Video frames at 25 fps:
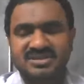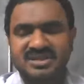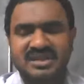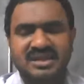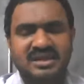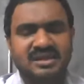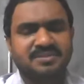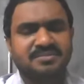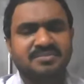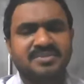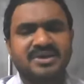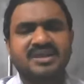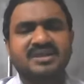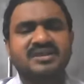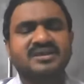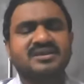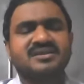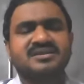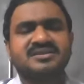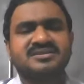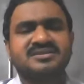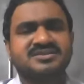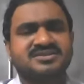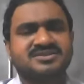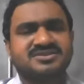There are
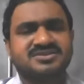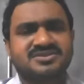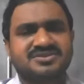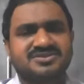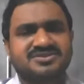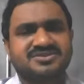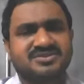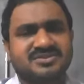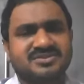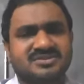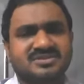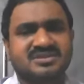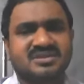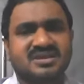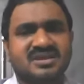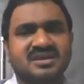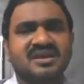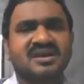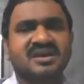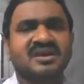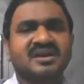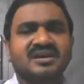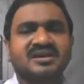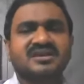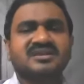many institutions
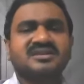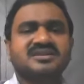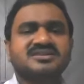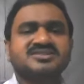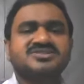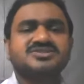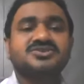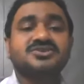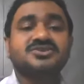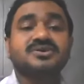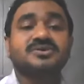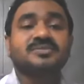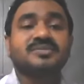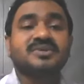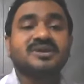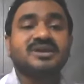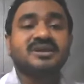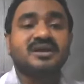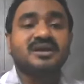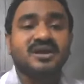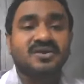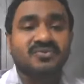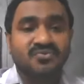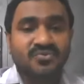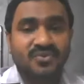in this human
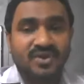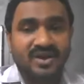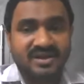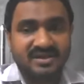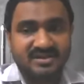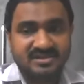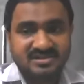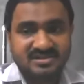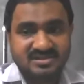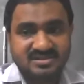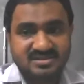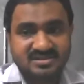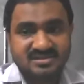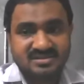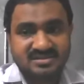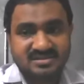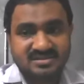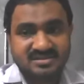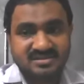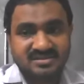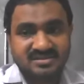affairs.